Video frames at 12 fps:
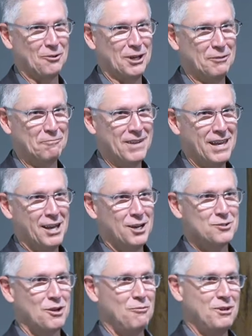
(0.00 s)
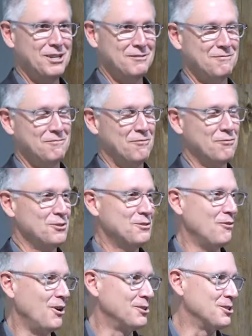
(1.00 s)
um, so I want to first of
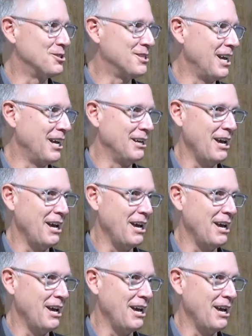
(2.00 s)
all just say